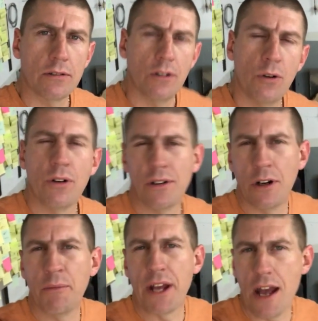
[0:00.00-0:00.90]
or
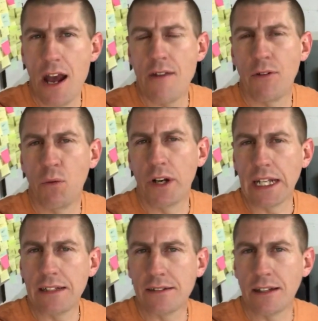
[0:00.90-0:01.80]
on behalf of what
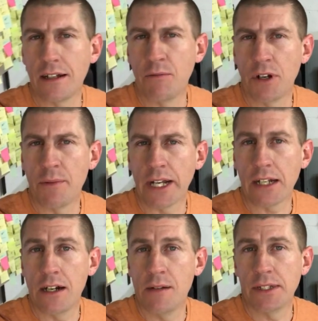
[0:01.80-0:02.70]
he said in one of my
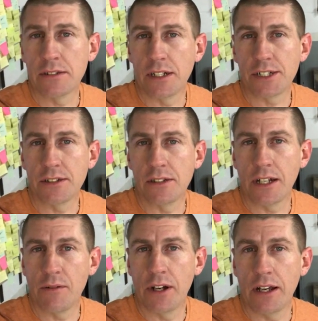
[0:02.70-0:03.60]
comment sections
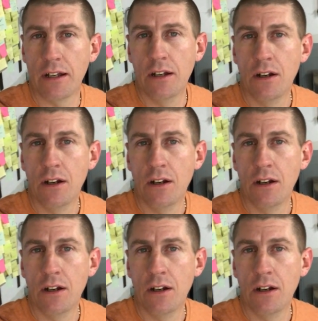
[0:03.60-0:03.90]
anyway,